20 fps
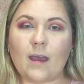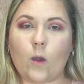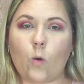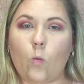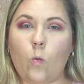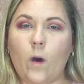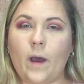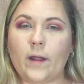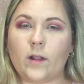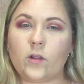
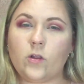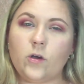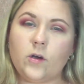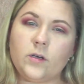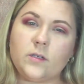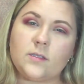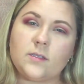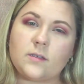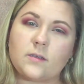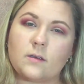what
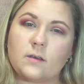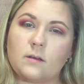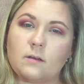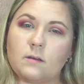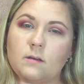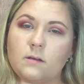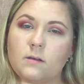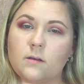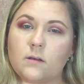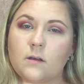looks
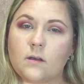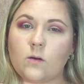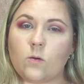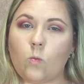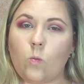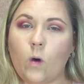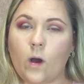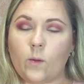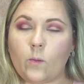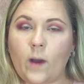
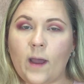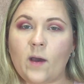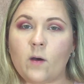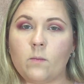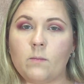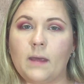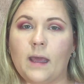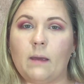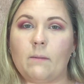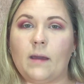one way
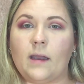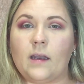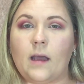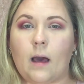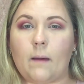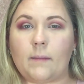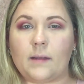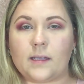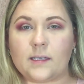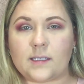on me may
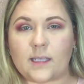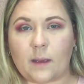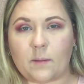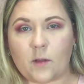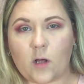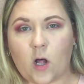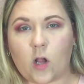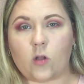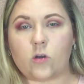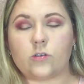not be the same
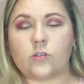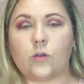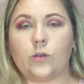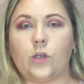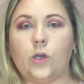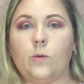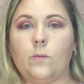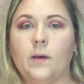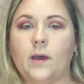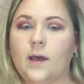colors on
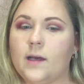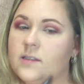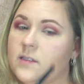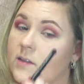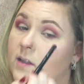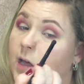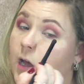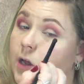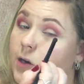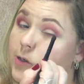you because of
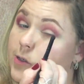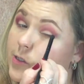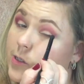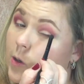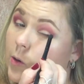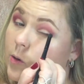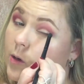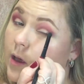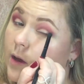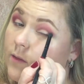the
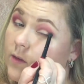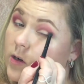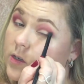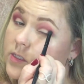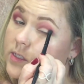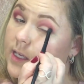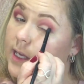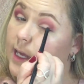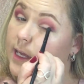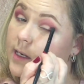undertone of our
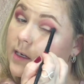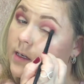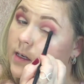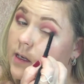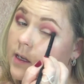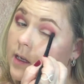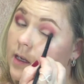skin.